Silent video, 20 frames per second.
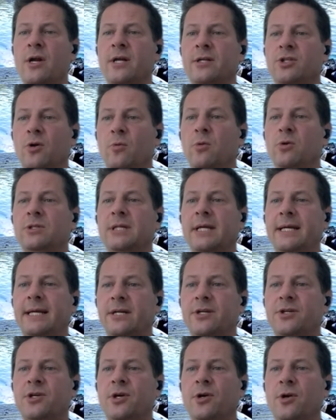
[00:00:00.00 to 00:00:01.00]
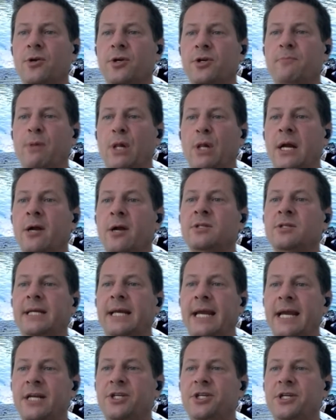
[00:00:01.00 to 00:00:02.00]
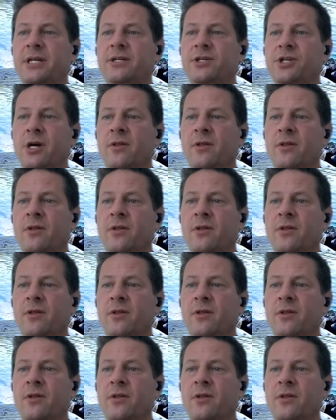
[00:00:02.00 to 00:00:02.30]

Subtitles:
It's almost like it turned players against each